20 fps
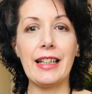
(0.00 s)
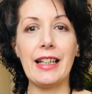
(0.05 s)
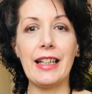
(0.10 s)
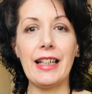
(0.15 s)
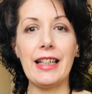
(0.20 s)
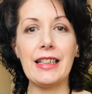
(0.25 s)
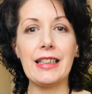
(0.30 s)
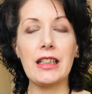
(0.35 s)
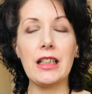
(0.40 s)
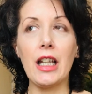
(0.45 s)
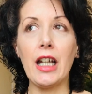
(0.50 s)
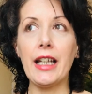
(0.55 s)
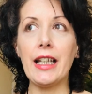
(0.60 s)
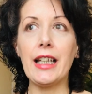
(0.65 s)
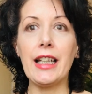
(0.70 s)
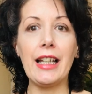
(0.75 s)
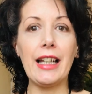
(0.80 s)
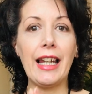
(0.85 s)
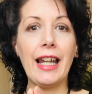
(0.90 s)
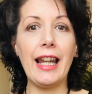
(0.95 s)
It's like
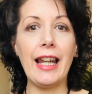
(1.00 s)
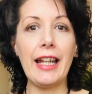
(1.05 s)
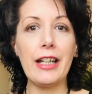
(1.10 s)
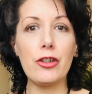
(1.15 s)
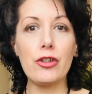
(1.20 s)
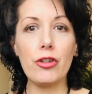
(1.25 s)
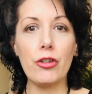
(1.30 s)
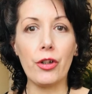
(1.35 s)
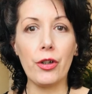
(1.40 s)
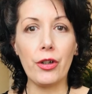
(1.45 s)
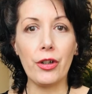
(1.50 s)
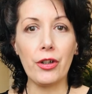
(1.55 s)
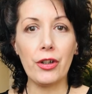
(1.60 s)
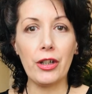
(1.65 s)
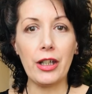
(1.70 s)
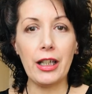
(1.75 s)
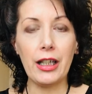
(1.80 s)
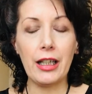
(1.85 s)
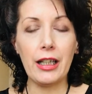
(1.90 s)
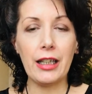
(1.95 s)
an
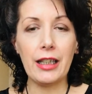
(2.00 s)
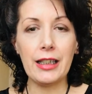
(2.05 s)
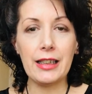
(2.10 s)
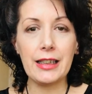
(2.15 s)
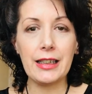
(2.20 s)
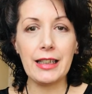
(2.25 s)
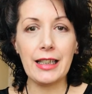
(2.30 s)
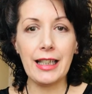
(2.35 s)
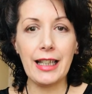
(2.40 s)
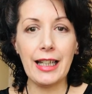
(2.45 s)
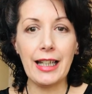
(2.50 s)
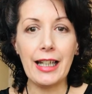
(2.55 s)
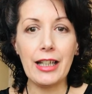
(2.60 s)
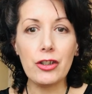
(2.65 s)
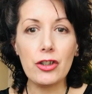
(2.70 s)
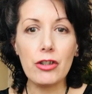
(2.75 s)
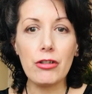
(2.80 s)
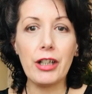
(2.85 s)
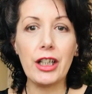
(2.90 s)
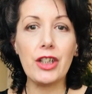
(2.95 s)

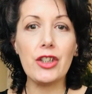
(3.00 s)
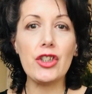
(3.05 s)
electric